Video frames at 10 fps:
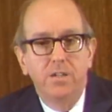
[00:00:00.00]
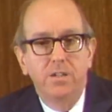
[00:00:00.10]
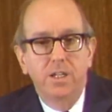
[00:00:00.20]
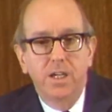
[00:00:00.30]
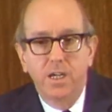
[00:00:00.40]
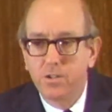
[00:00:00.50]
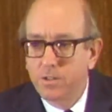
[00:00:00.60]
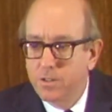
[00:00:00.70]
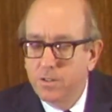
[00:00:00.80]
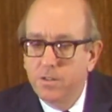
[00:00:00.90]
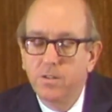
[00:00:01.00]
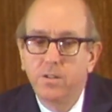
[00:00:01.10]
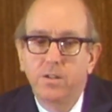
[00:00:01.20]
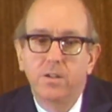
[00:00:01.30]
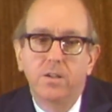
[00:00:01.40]
a logical
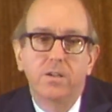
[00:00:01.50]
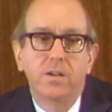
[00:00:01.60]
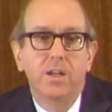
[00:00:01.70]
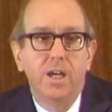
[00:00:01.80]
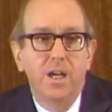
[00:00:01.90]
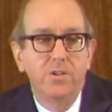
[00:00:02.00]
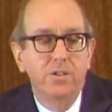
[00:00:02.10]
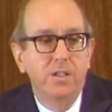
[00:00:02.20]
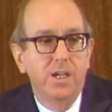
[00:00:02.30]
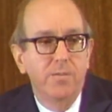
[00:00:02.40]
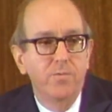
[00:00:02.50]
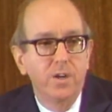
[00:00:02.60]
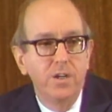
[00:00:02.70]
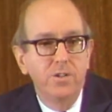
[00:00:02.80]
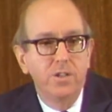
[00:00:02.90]

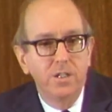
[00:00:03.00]
operation.